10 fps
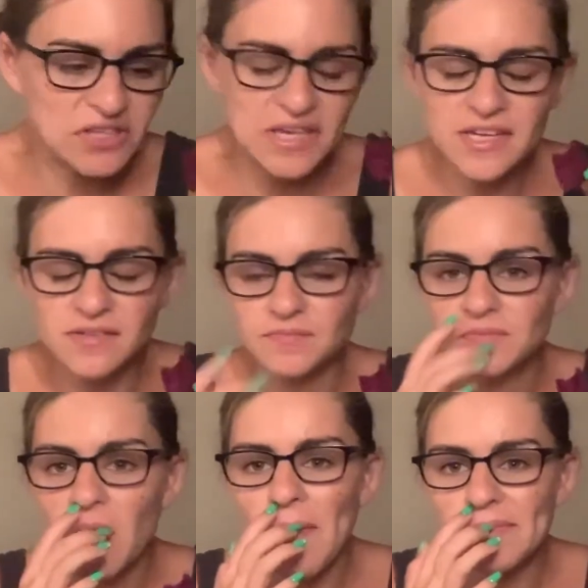thin
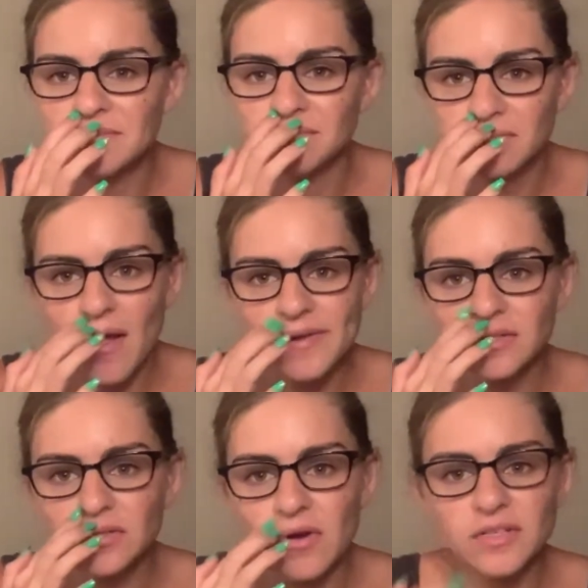and
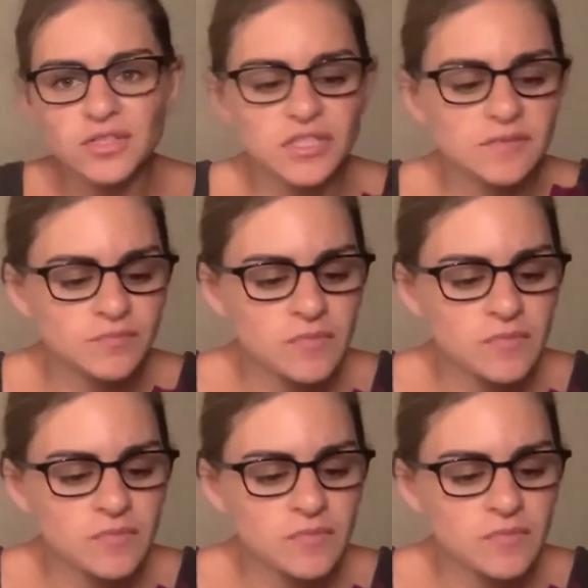it's crunchy.